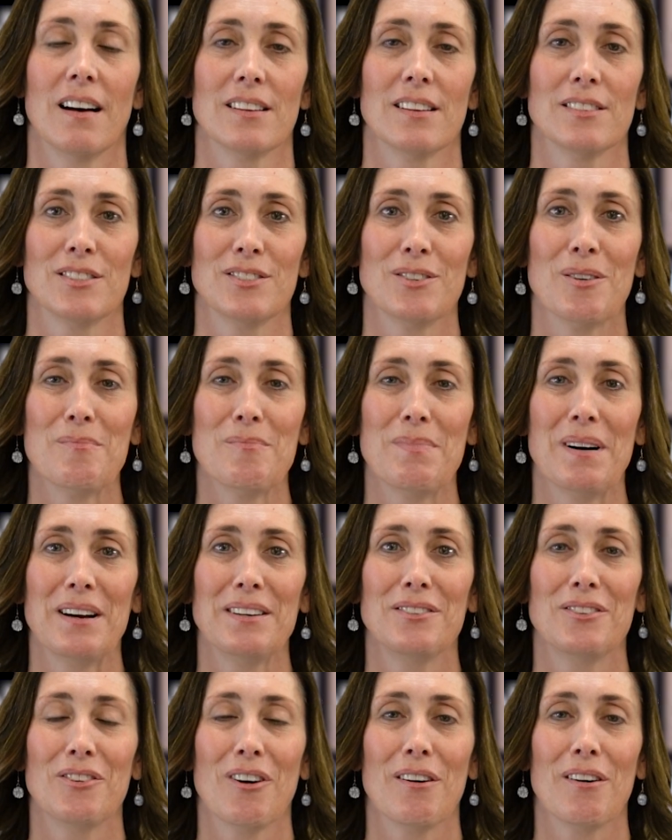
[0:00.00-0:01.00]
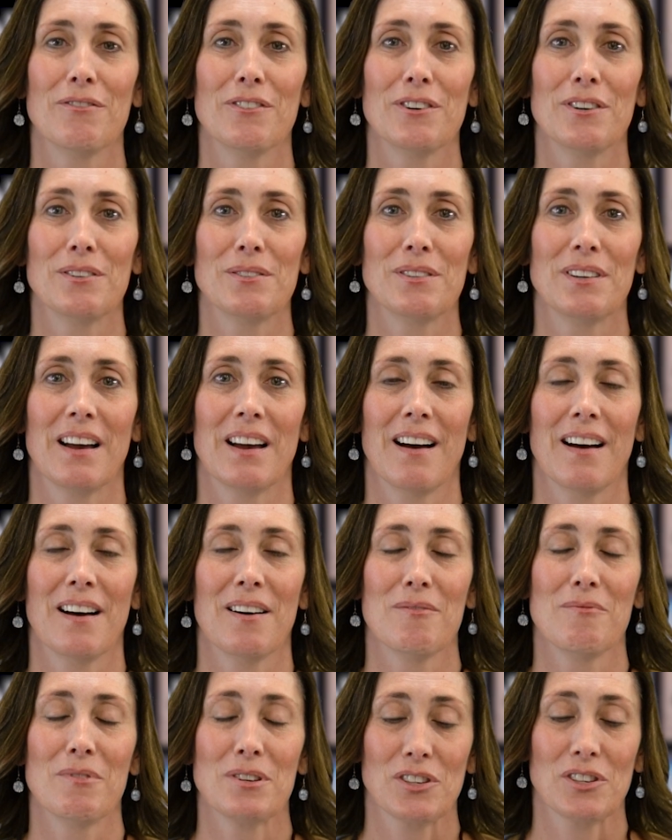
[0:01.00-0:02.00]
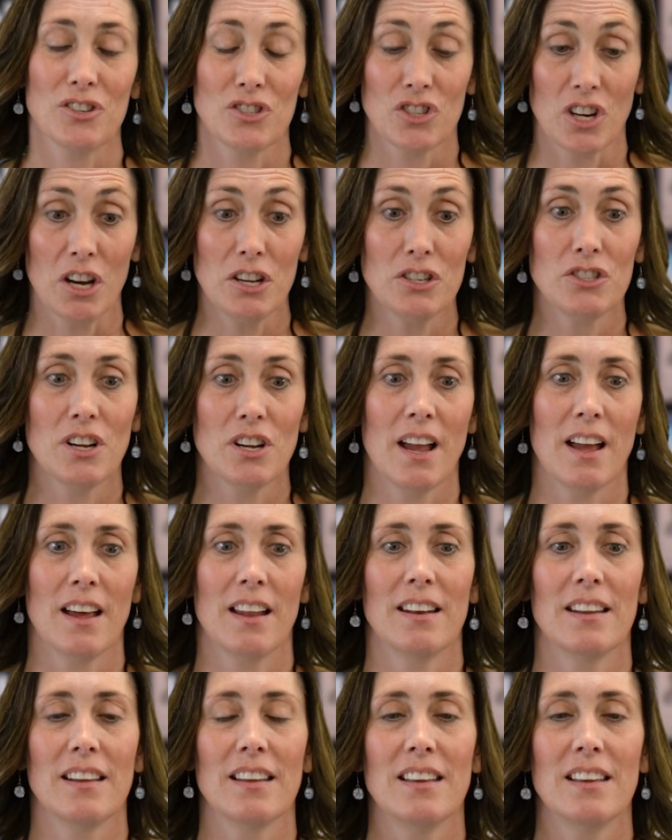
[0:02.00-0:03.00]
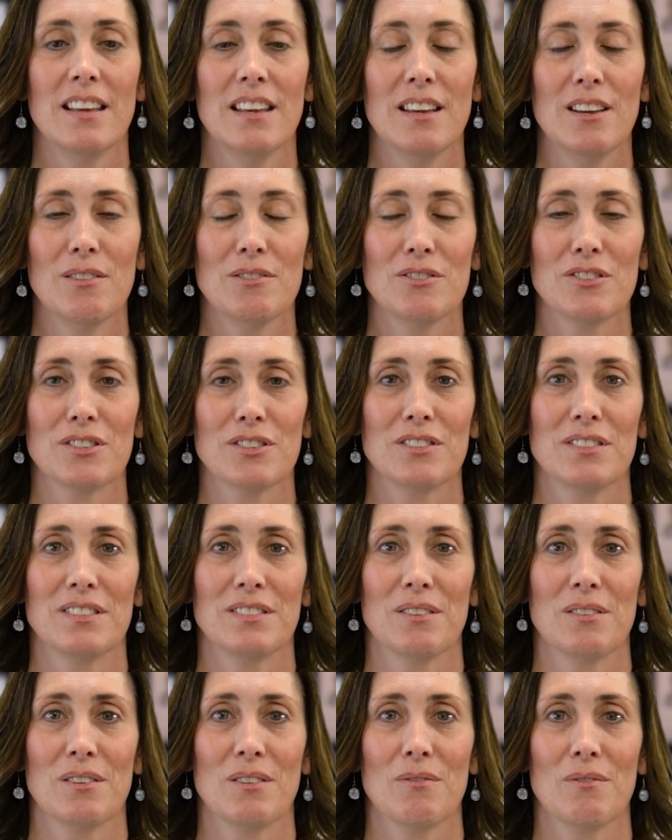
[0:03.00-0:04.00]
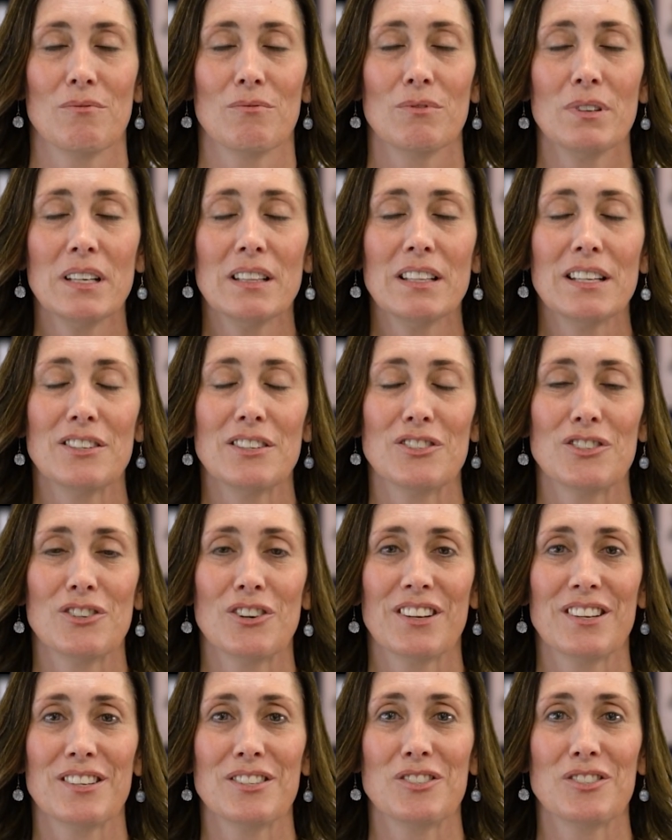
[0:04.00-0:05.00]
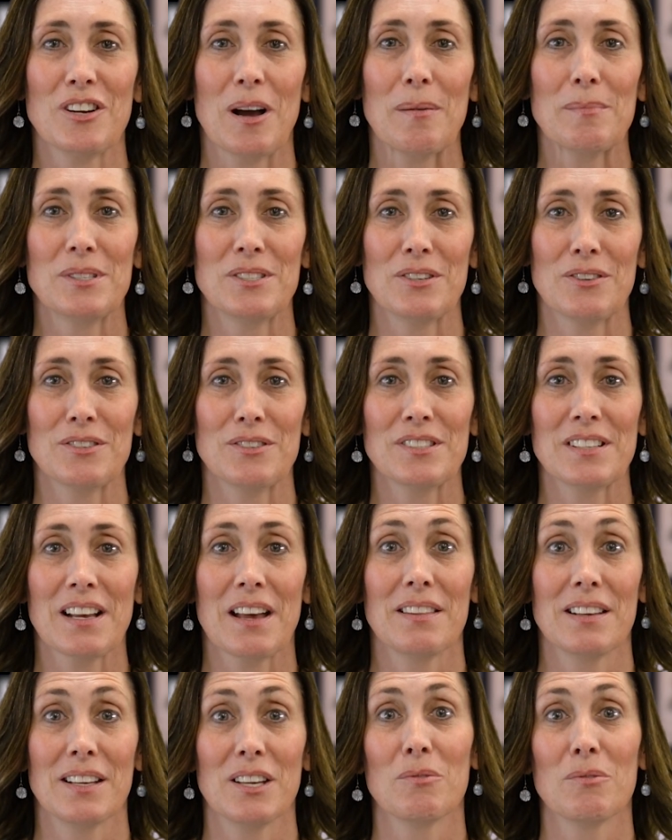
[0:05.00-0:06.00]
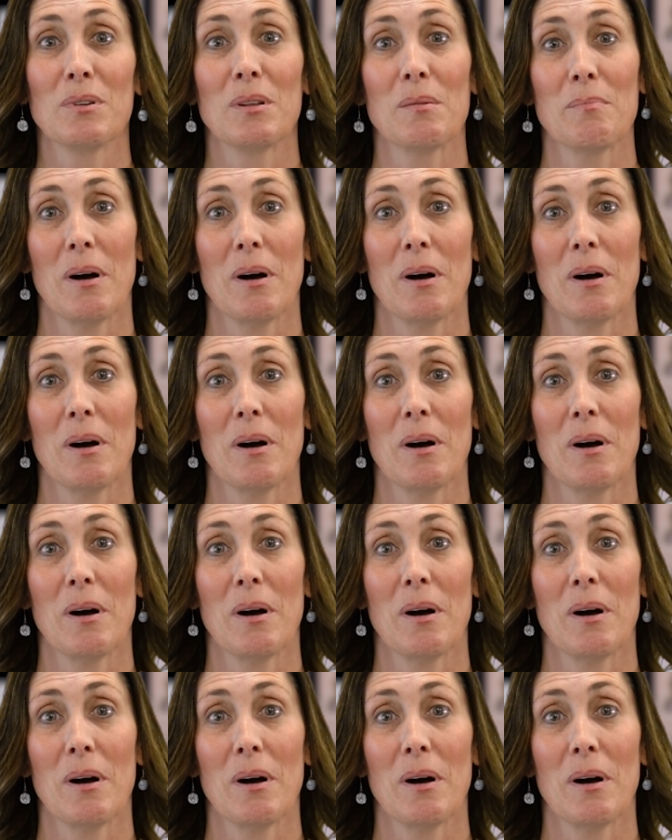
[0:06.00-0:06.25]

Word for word: So Bud Crawford was our judge, and he just really took his job seriously. I think he really